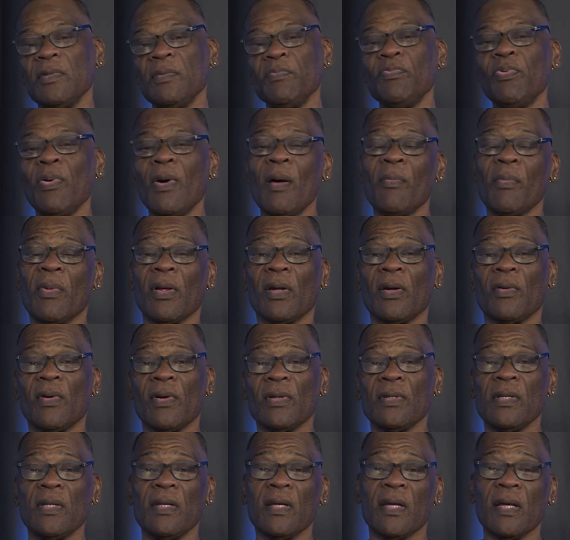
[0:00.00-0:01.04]
primarily around
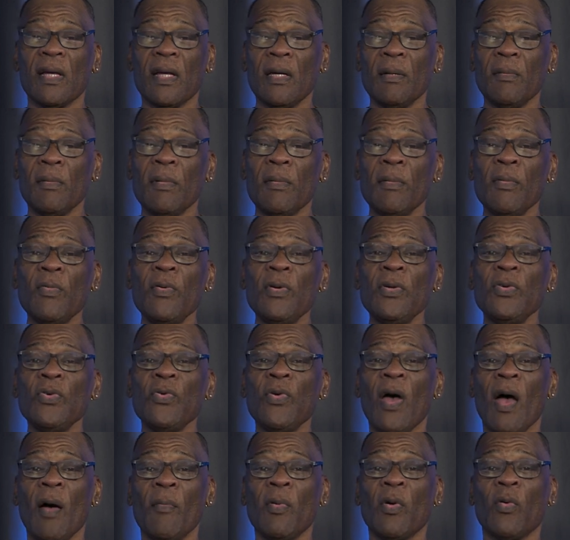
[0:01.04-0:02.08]
Chittenden County. We do
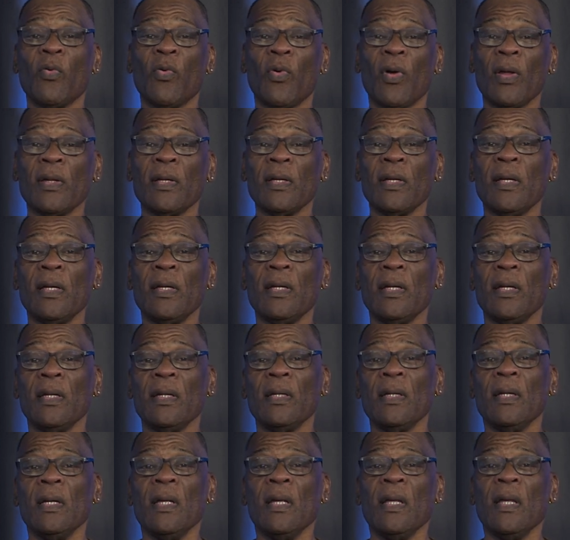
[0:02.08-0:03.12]
have in
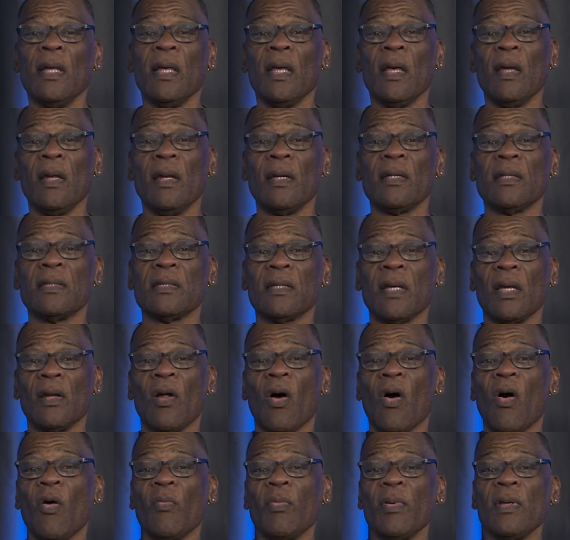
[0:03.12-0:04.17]
Rutland and St.
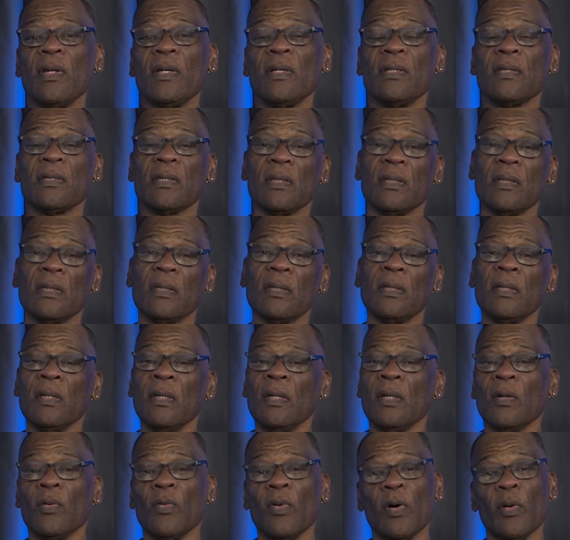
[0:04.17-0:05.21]
Albans, and
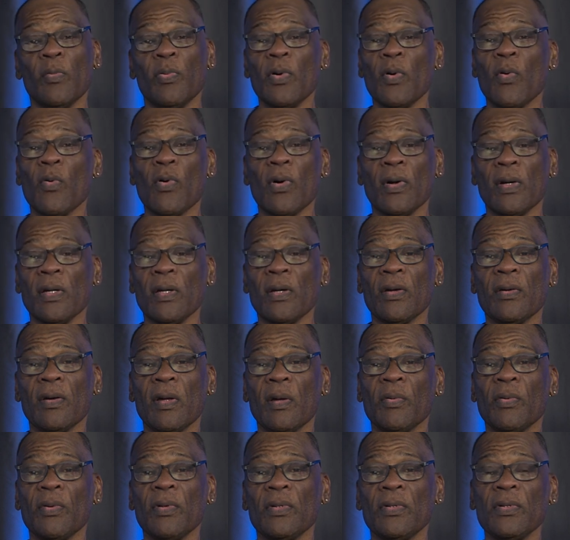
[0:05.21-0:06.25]
we'll put one in your
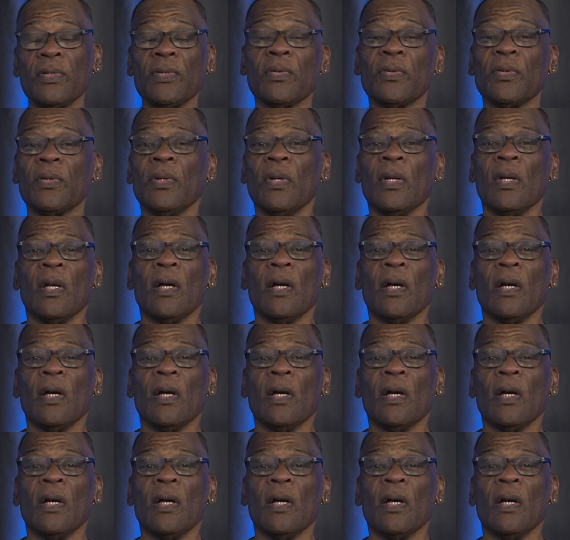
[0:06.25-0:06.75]
neighborhood too.